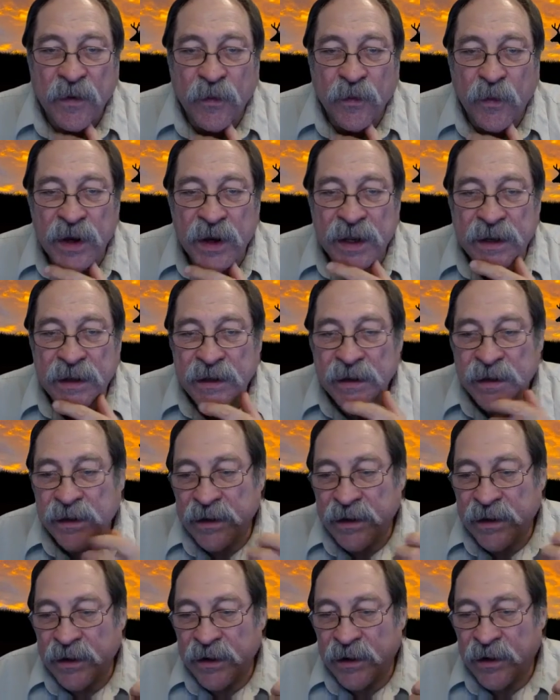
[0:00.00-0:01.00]
one,
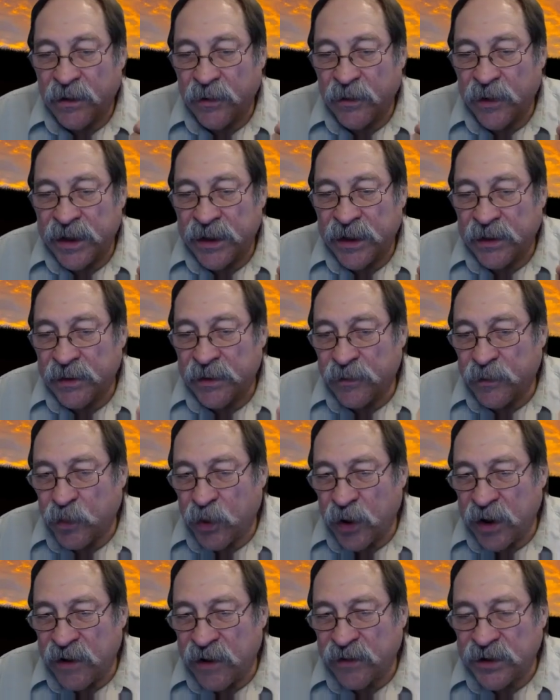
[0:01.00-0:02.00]
we
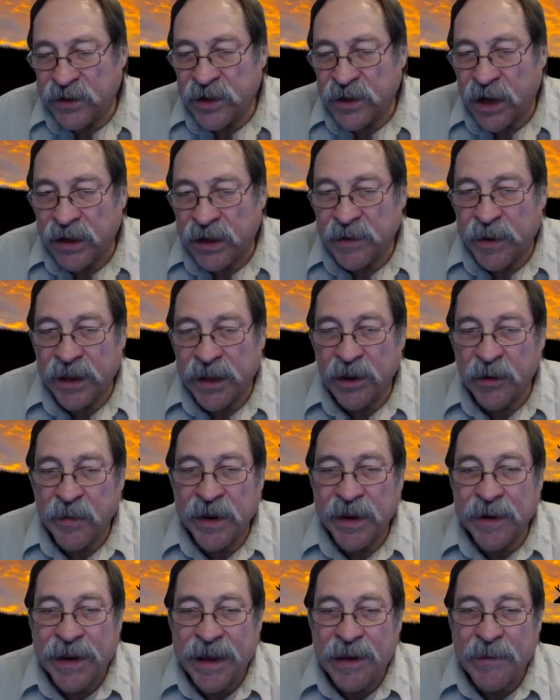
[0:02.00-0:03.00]
briefly talked about a little
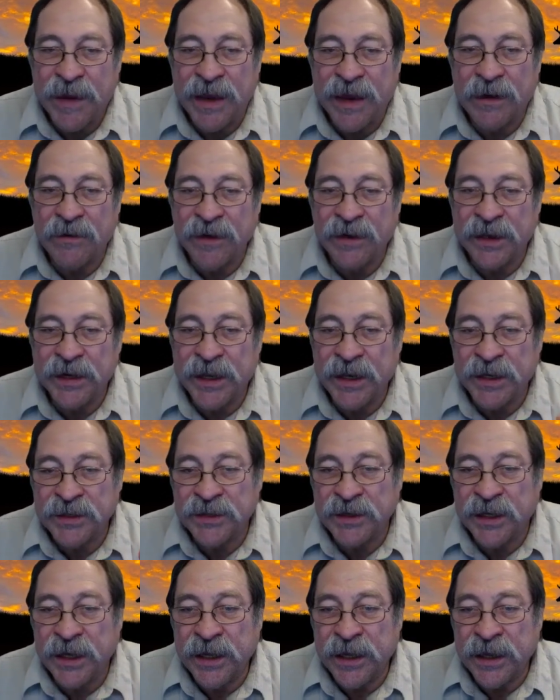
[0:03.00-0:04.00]
bit about mental
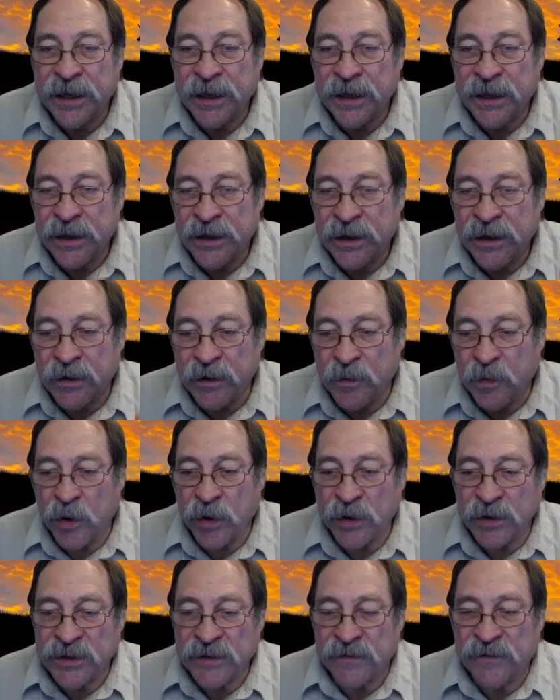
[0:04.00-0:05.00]
conditioning,
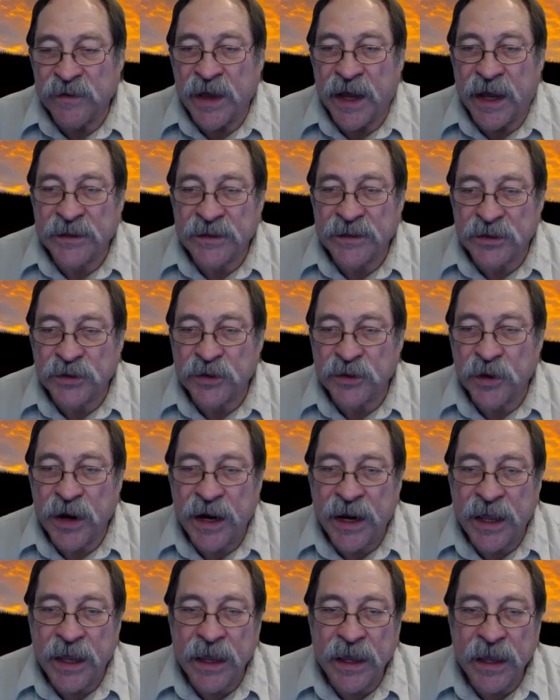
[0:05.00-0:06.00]
importance of
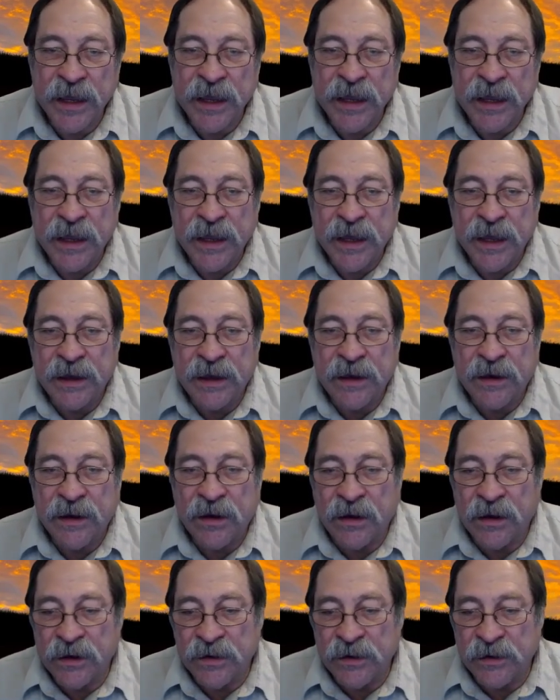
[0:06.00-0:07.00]
concentrating
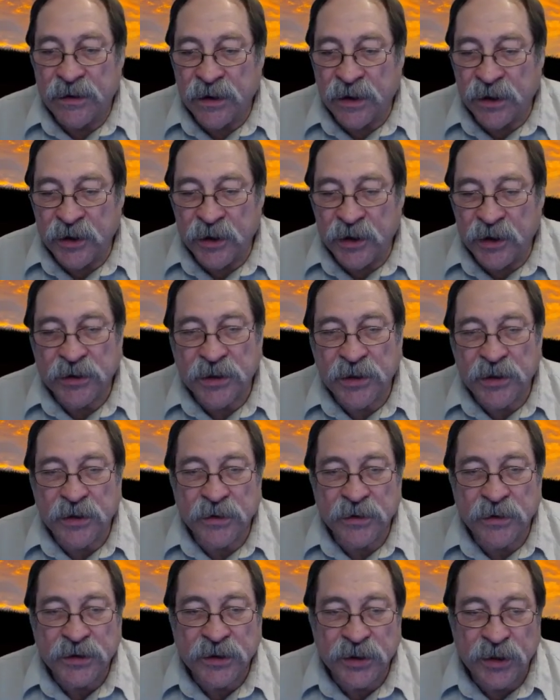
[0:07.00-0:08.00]
on
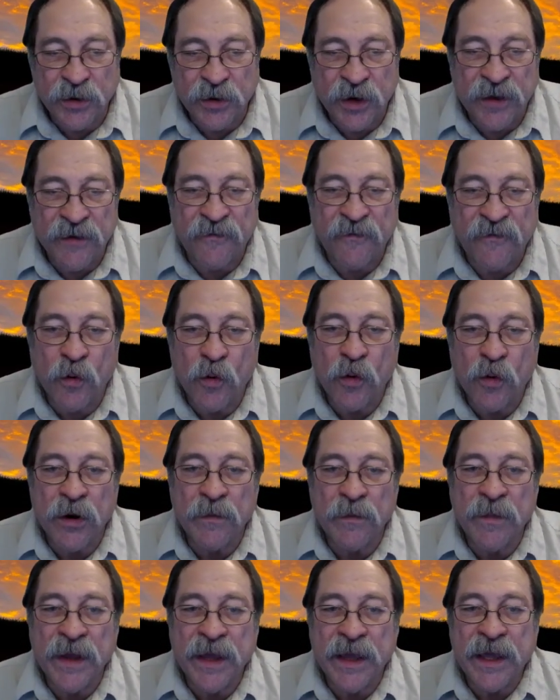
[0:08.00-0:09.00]
your shooting
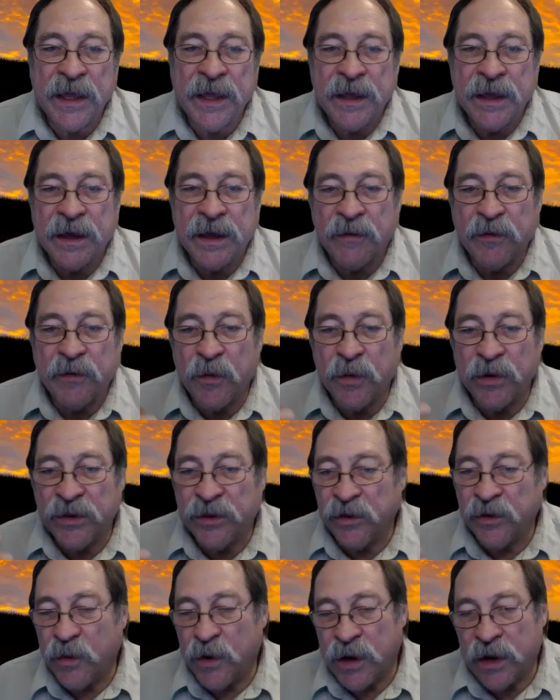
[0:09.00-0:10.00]
form. We went
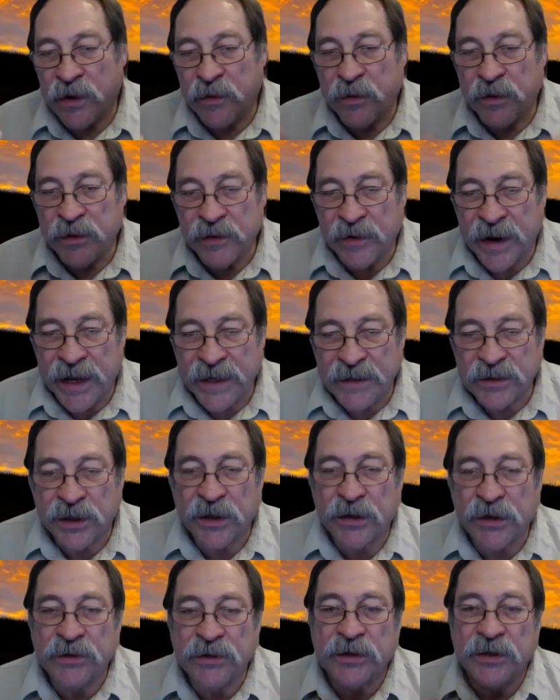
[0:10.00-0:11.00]
through one on with your eyes
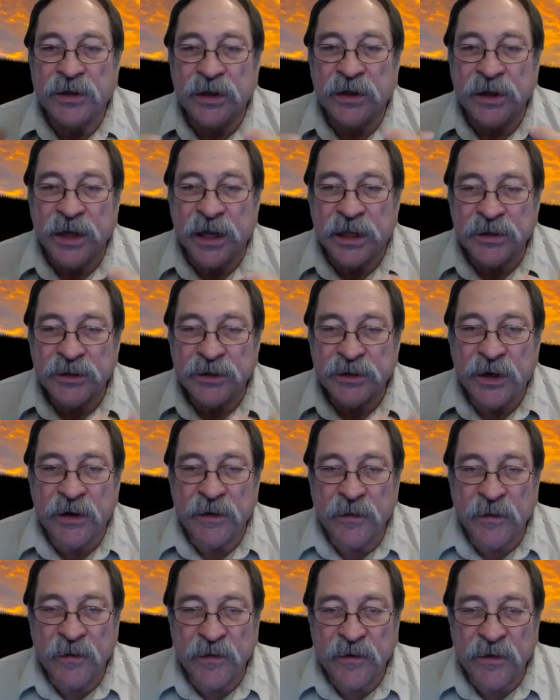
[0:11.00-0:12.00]
closed, so you can concentrate
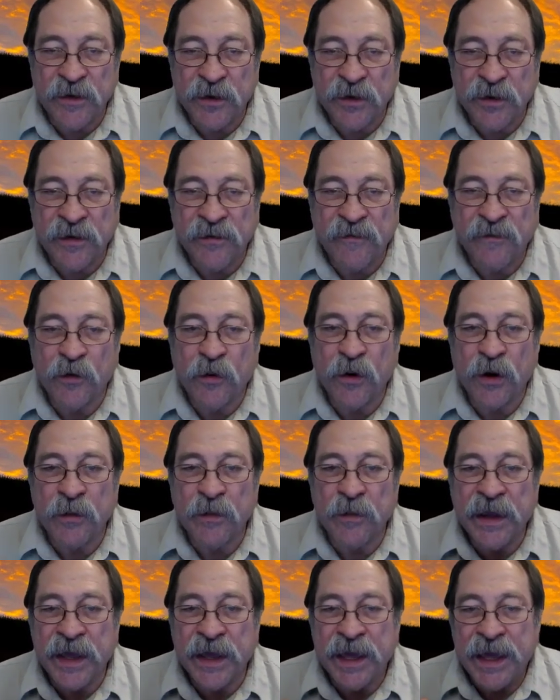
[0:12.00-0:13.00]
on shooting
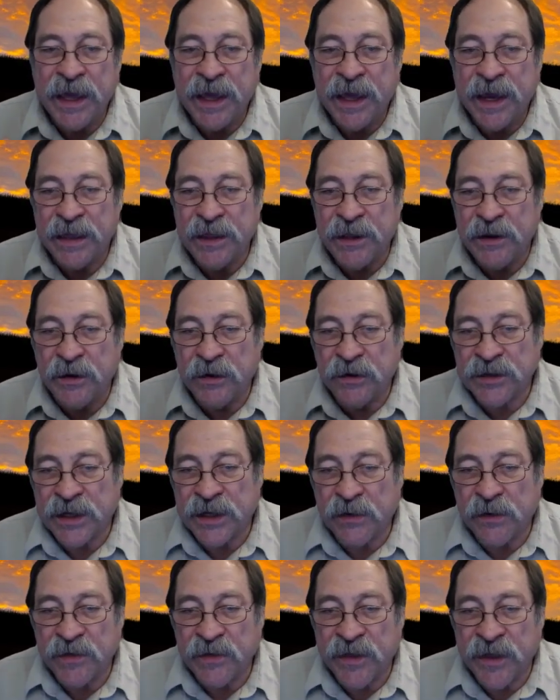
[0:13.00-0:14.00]
form. And then there's
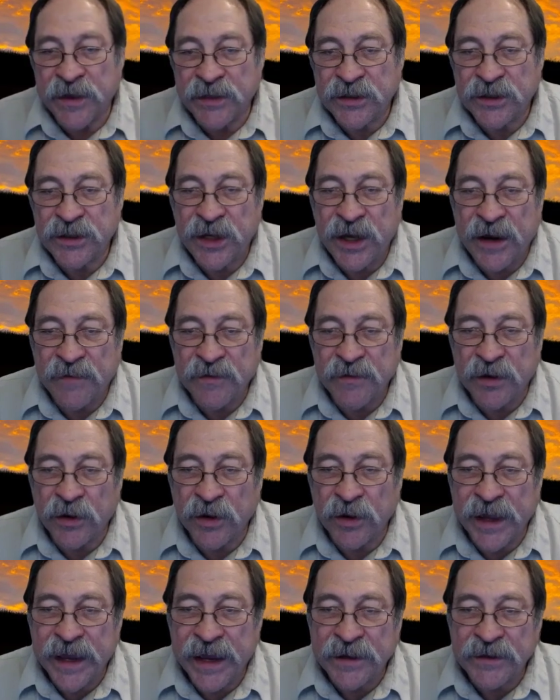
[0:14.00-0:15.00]
other things that you have to
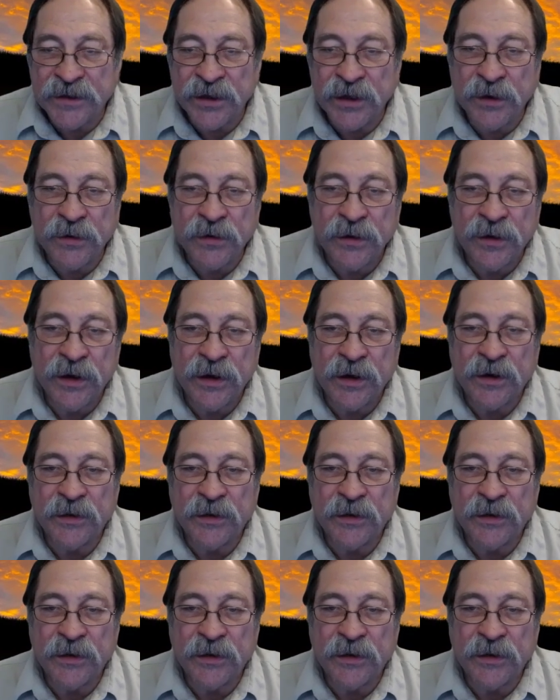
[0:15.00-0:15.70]
look at too,